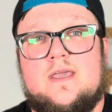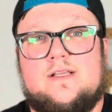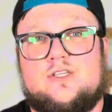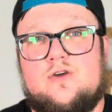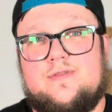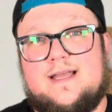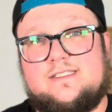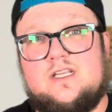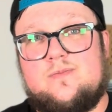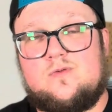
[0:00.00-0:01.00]
So
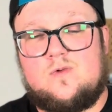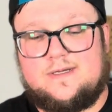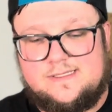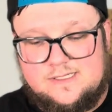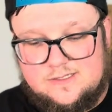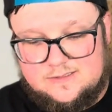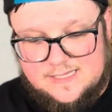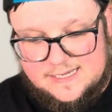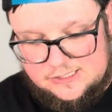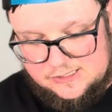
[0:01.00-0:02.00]
that's number one, is
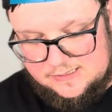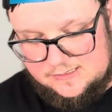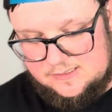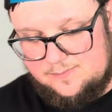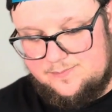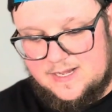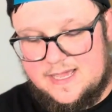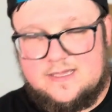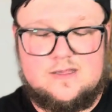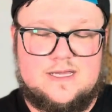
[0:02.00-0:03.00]
collections.
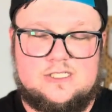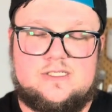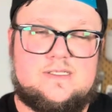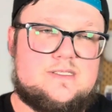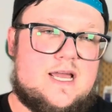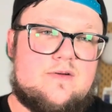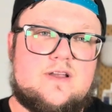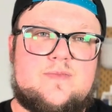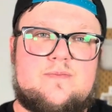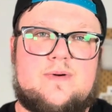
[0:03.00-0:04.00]
Buy collections. I recommend